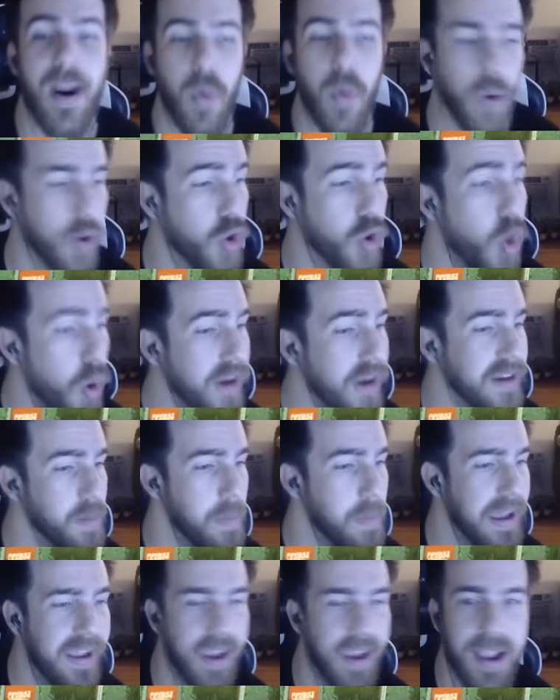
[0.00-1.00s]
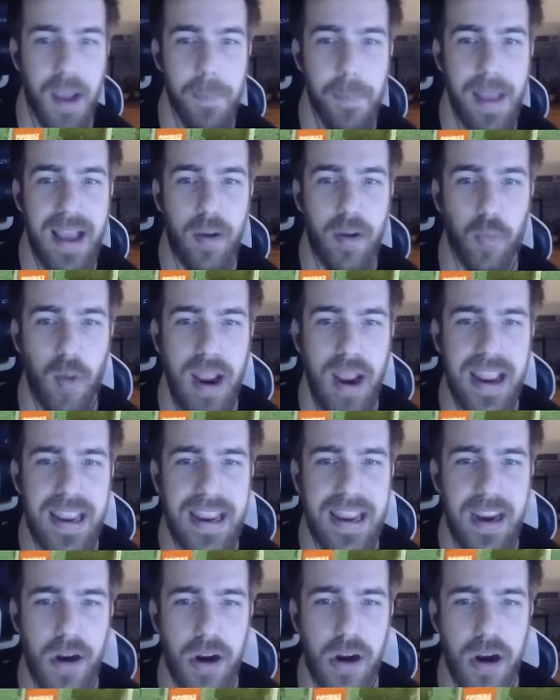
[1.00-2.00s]
We're going to make a comeback right
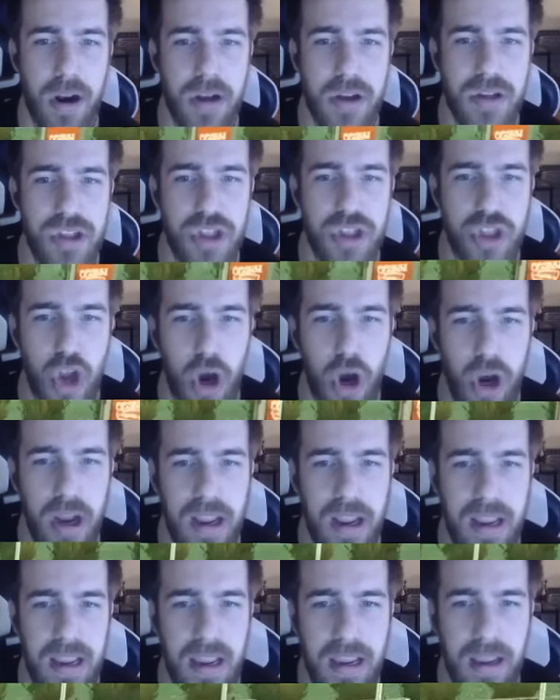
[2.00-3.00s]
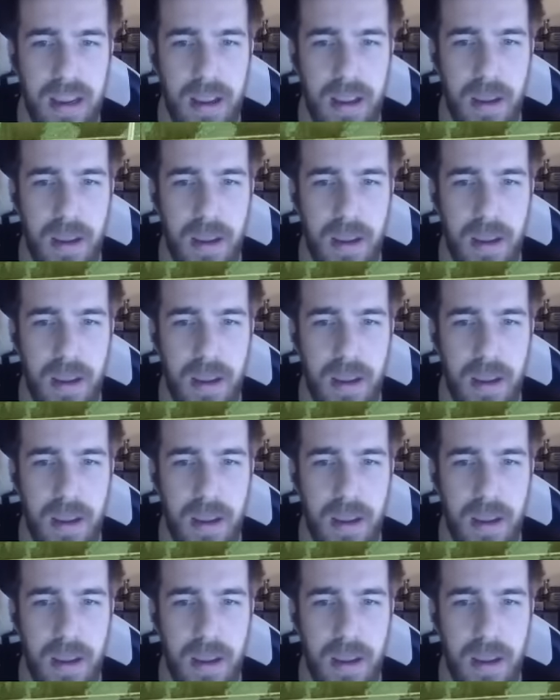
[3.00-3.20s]
here starting